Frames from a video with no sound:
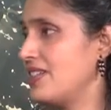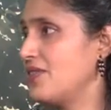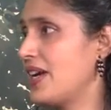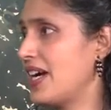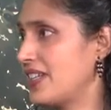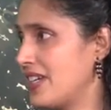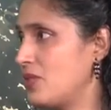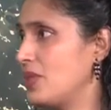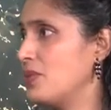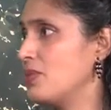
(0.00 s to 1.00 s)
the fact
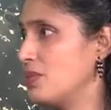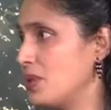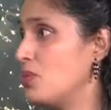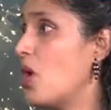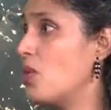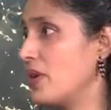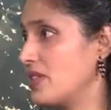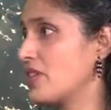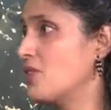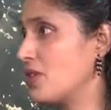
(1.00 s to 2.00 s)
that we
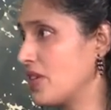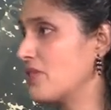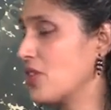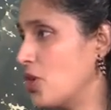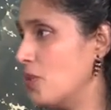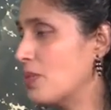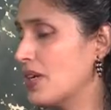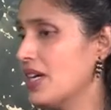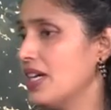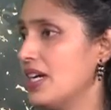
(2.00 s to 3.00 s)
always are looking for hope.
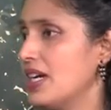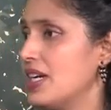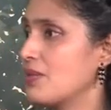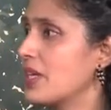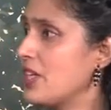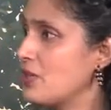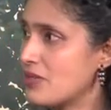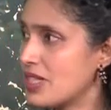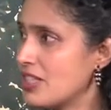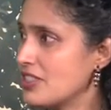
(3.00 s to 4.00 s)
Can you
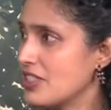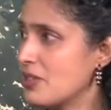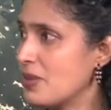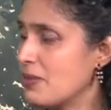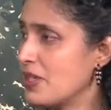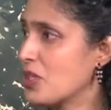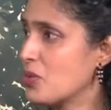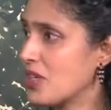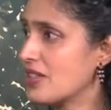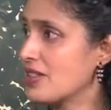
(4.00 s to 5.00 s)
tell us a little bit about your
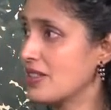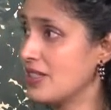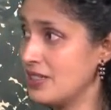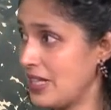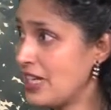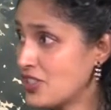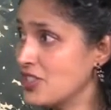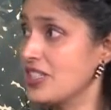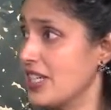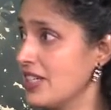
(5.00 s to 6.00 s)
work
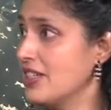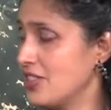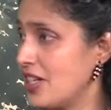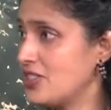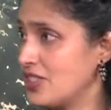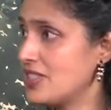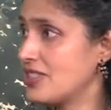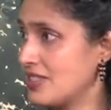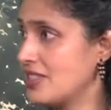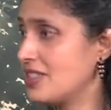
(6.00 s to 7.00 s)
nationally, not
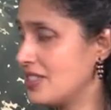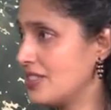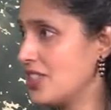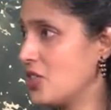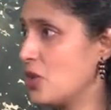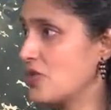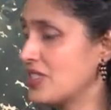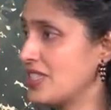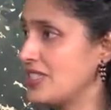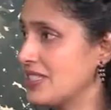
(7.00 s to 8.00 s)
just
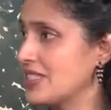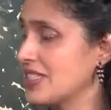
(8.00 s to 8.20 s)
overseas?